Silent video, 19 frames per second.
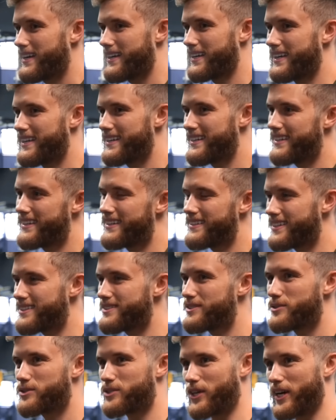He
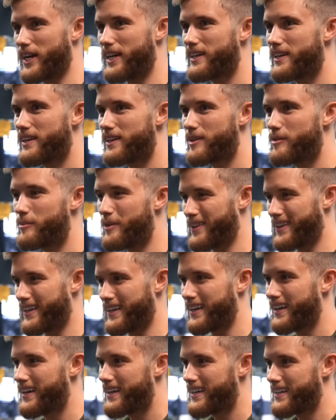does use training gear, but like
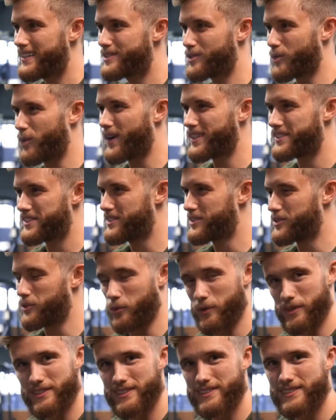he squats in
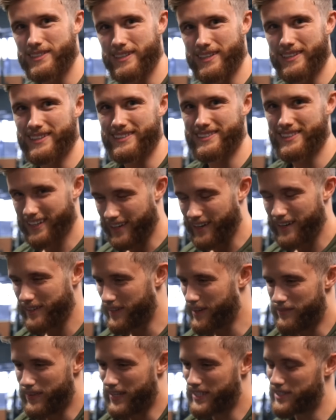Jordans and does like
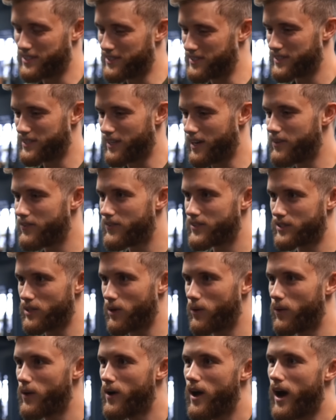unconventional stuff.
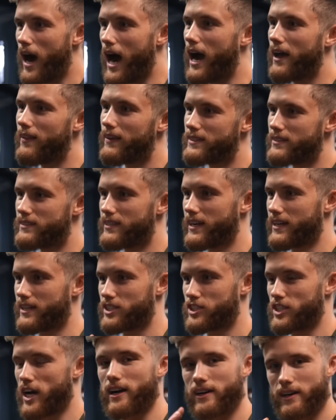So I like to take a
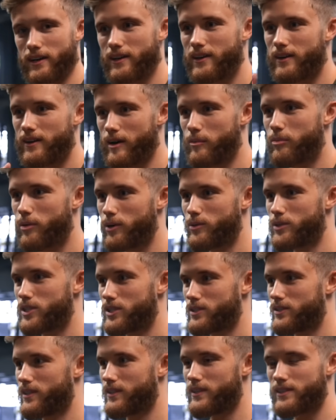shotgun
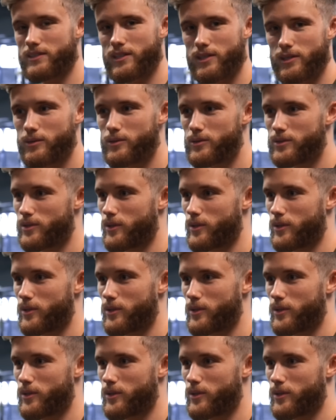approach to these cues.